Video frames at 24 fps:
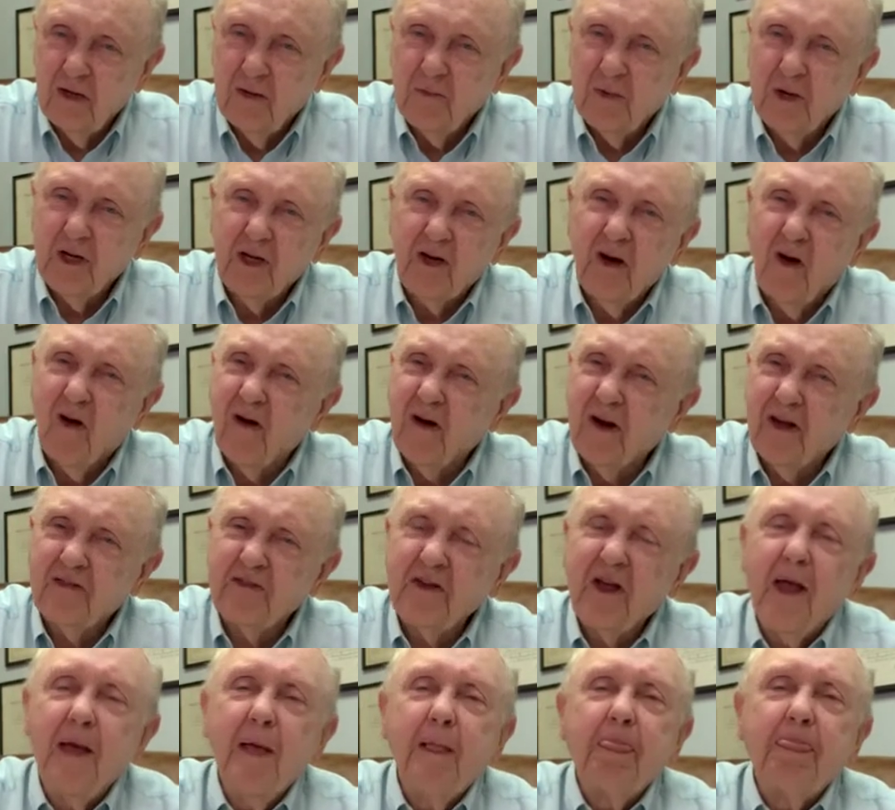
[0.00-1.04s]
regardless,
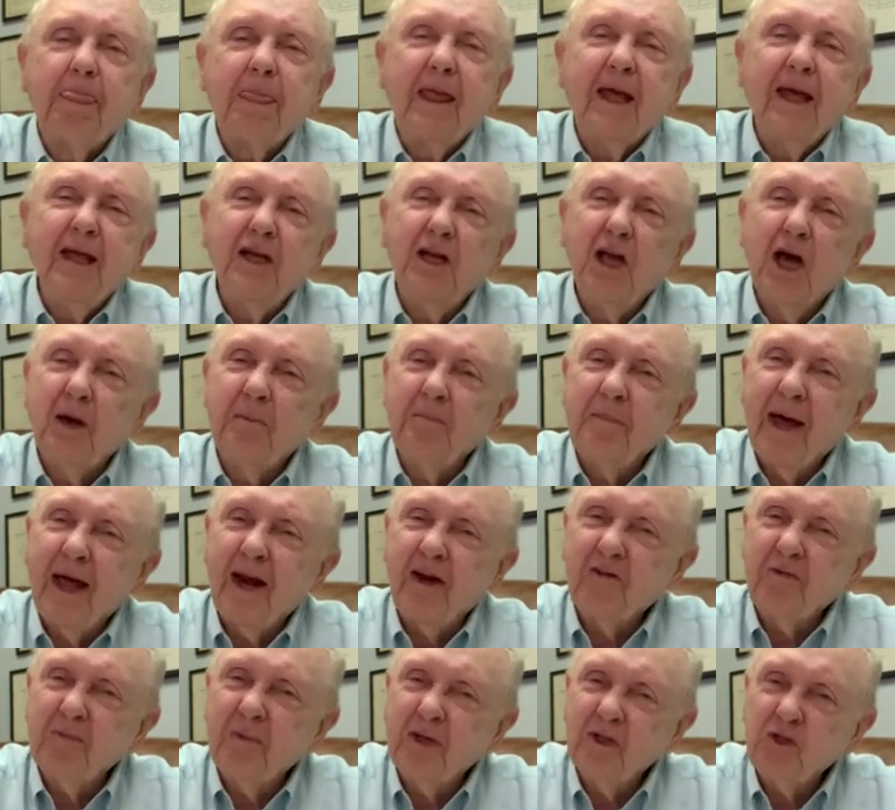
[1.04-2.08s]
it doesn't matter
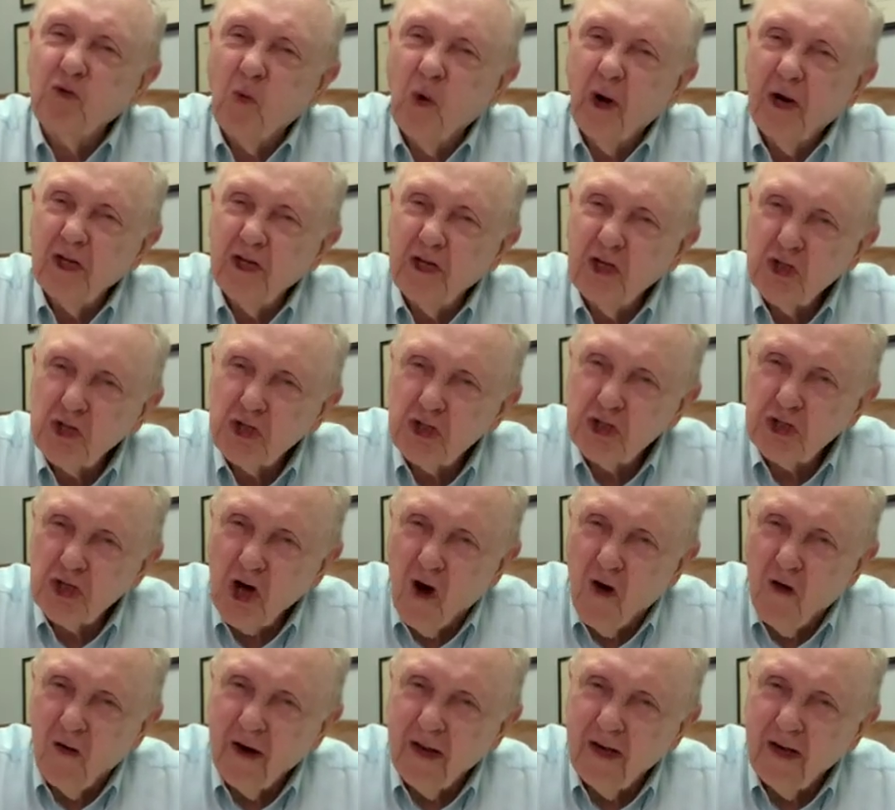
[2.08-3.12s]
so much where you
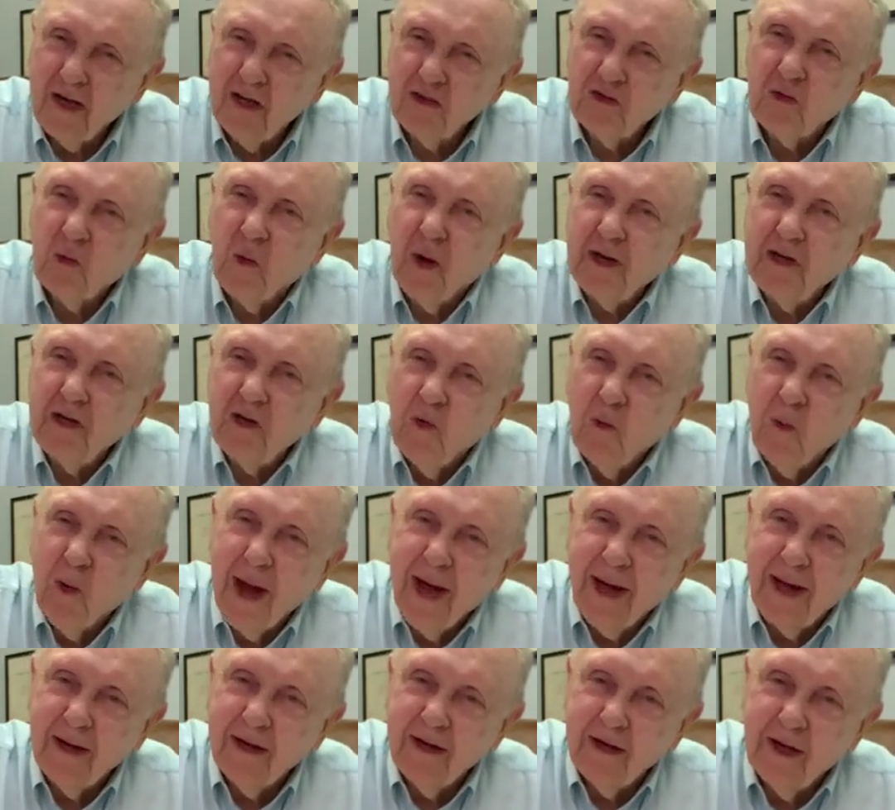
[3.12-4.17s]
started, it's where you
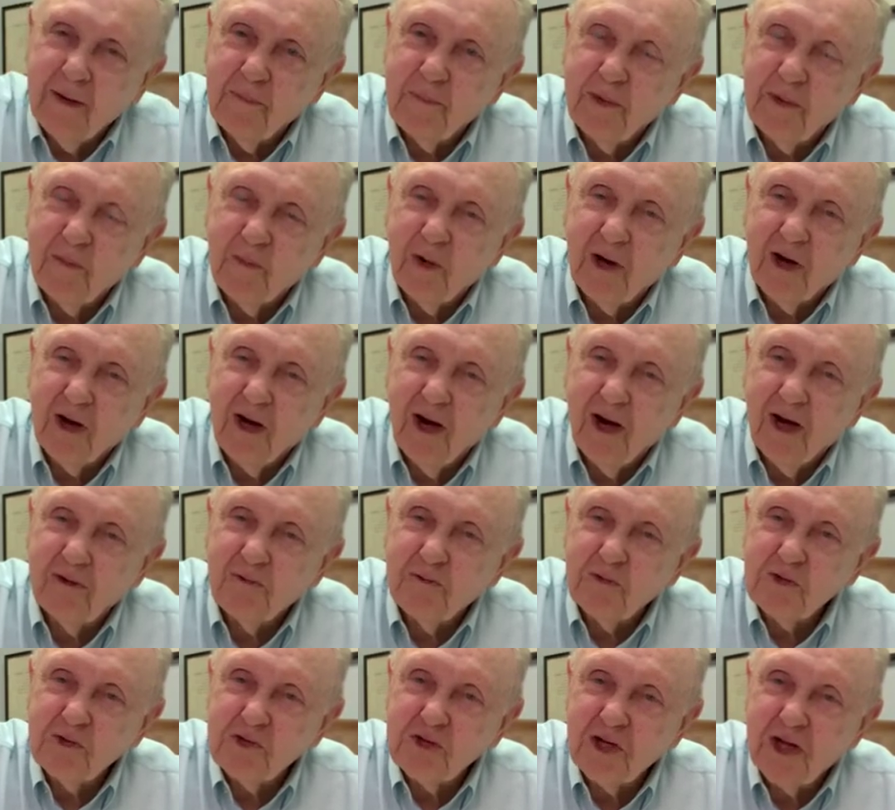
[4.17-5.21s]
wind up and where God
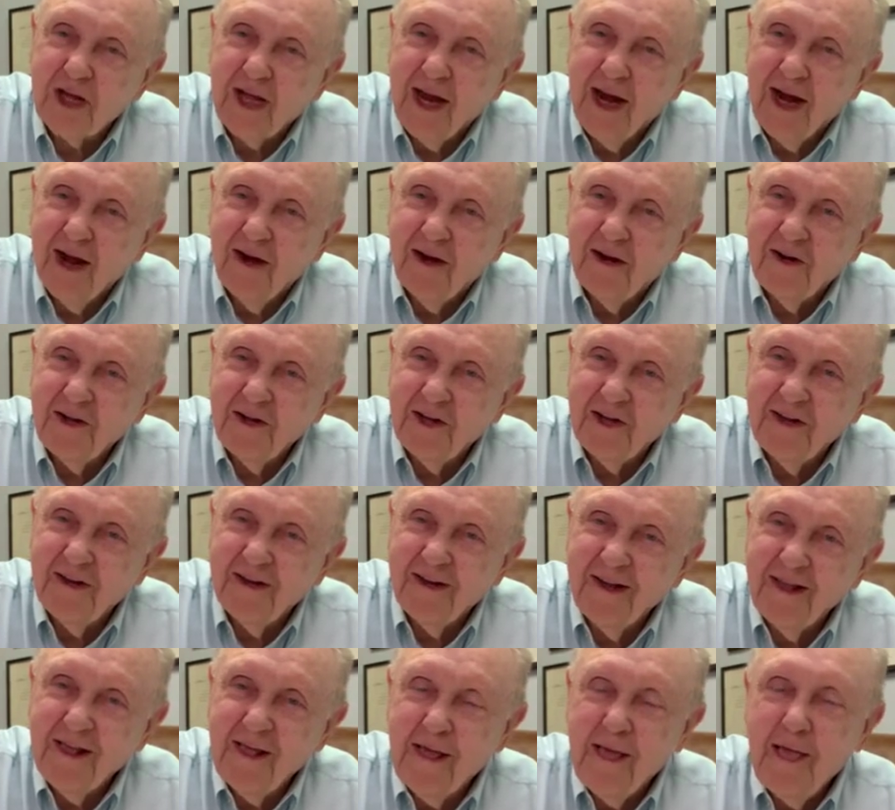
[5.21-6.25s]
wants to carry
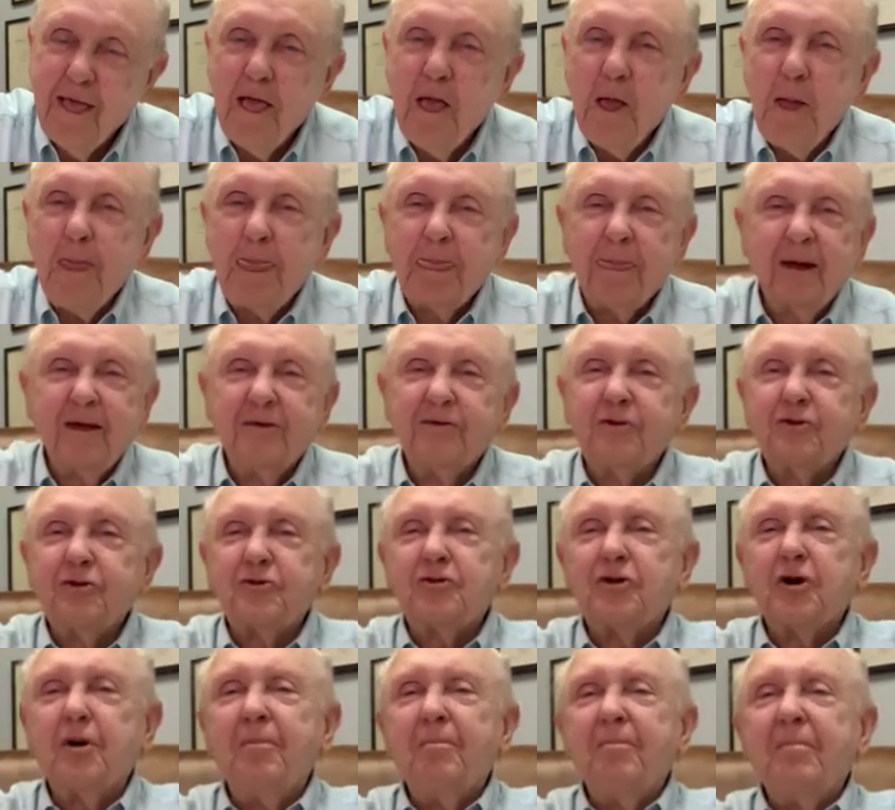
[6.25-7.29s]
you. And the
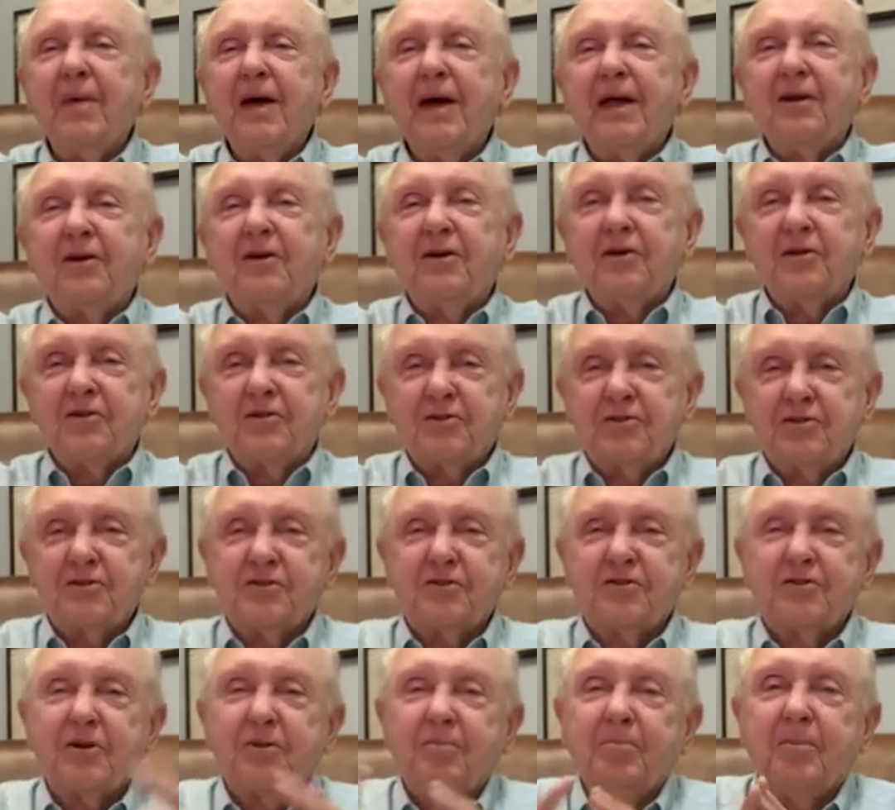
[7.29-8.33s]
tremendous,
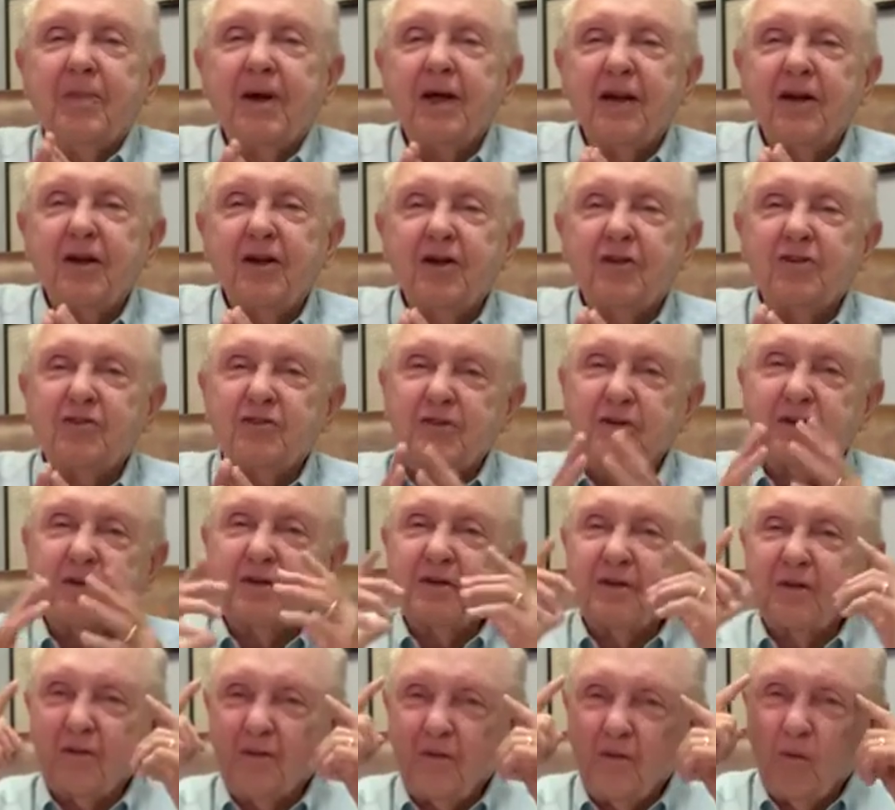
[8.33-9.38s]
tremendous
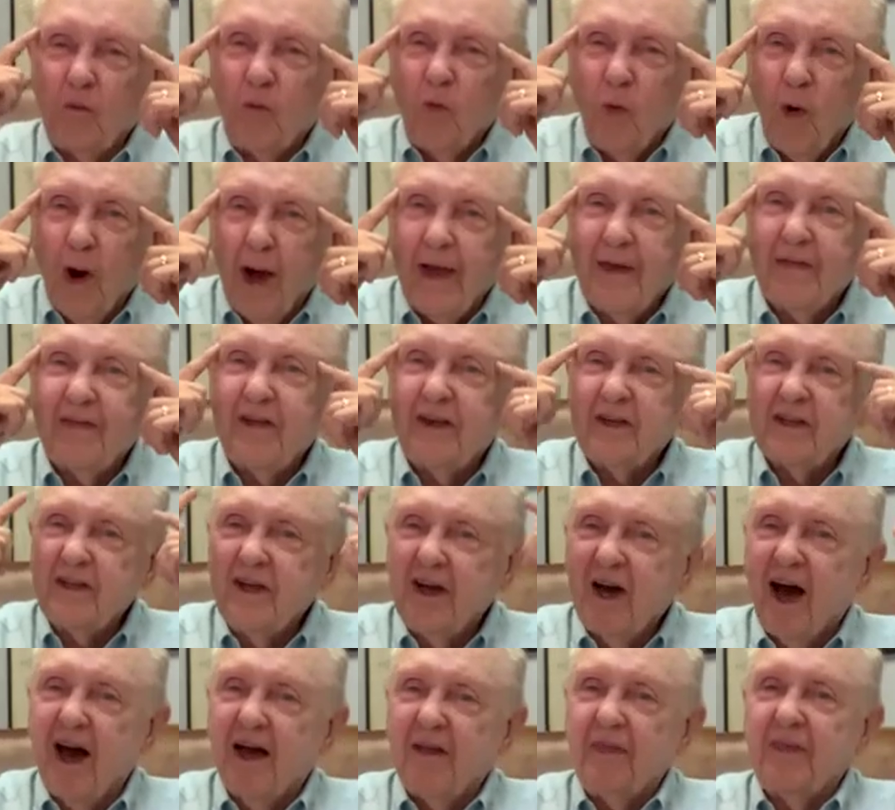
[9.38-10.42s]
way that
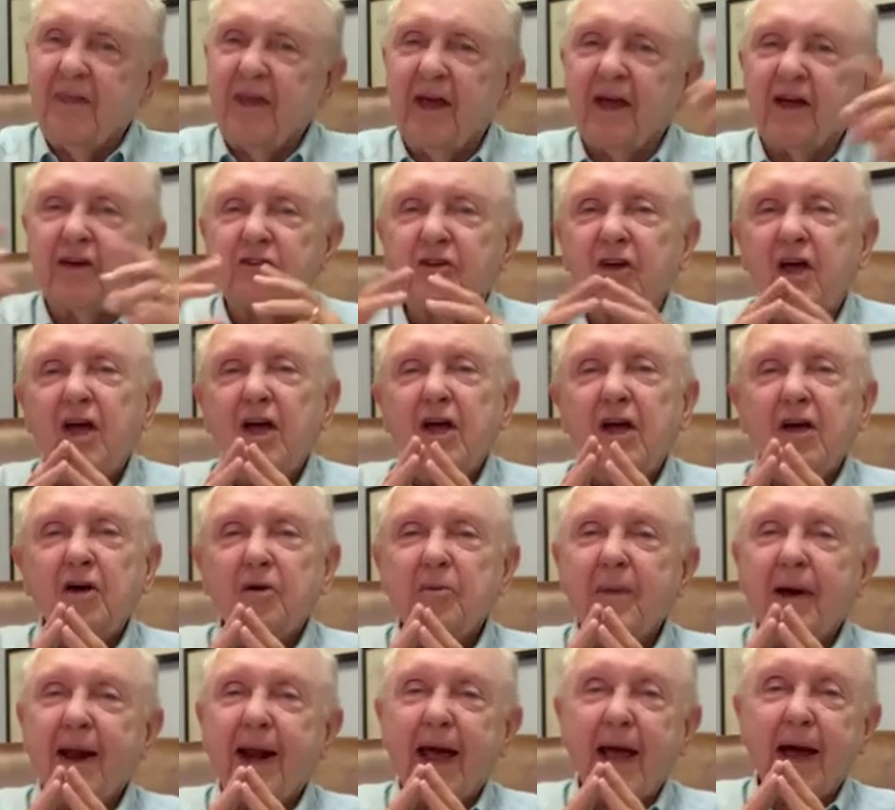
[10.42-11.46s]
God thinks
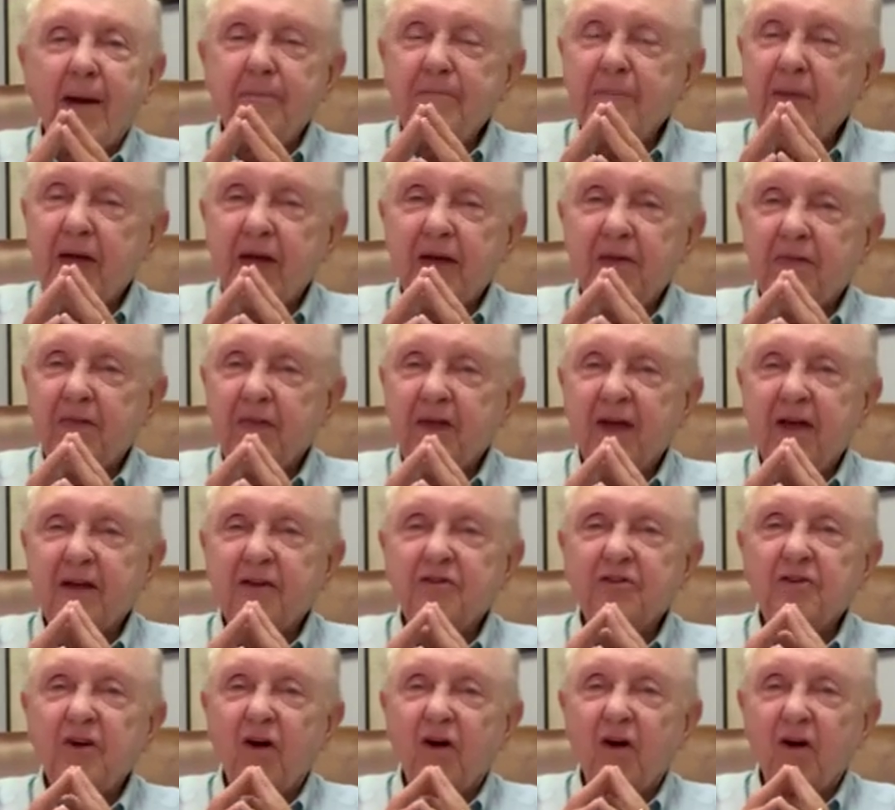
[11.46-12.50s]
about how big
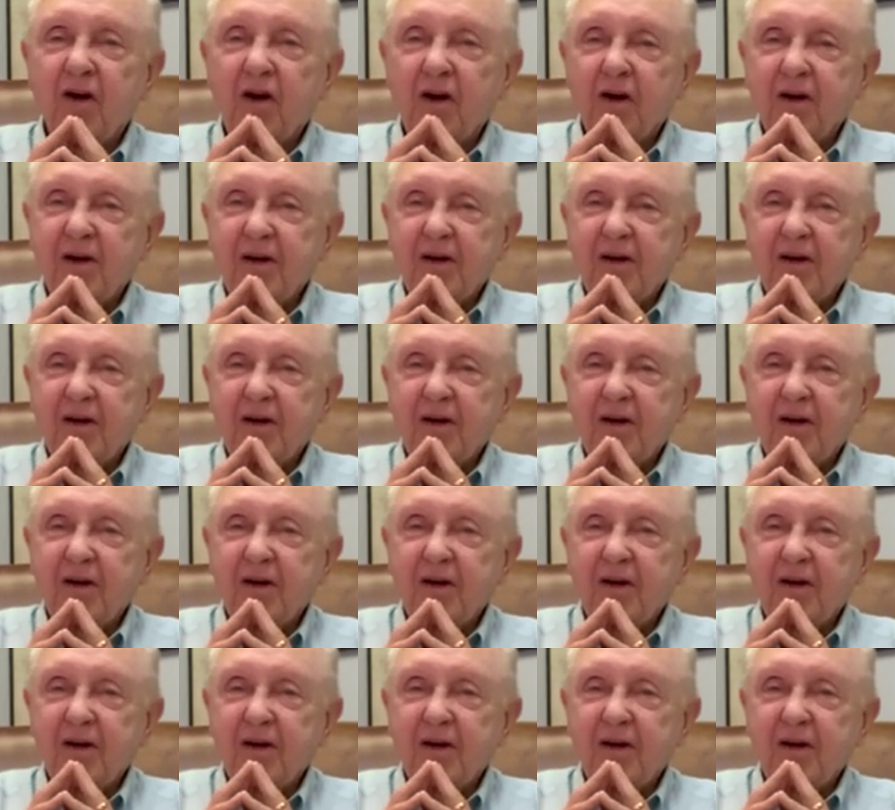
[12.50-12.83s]
things are.